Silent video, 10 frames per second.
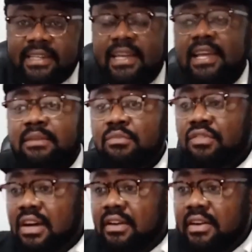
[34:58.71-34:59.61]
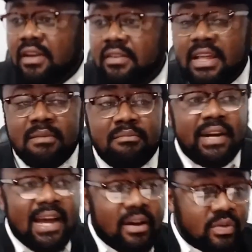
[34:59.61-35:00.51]
and move around and
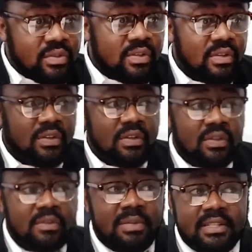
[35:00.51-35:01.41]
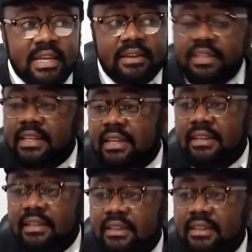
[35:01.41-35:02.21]
browse. Please, are you here?